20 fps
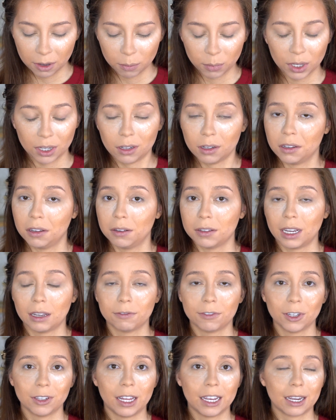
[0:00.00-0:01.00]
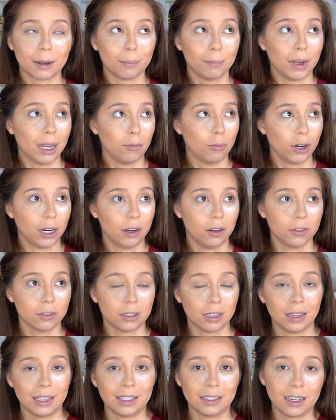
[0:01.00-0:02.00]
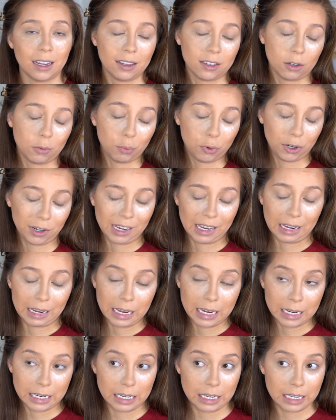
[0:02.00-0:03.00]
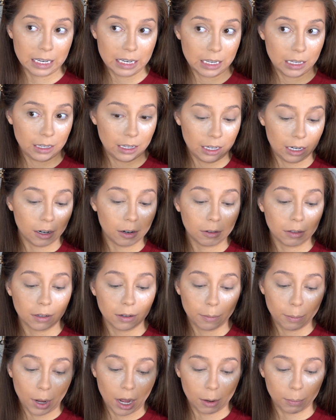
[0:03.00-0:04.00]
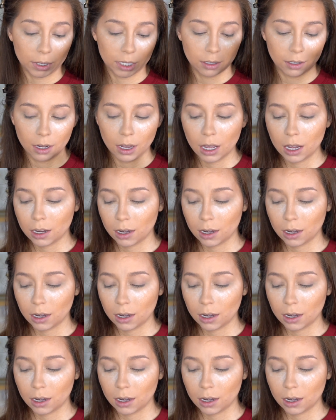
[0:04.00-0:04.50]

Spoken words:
because I feel like my brows these days are pretty, you know, poppin'.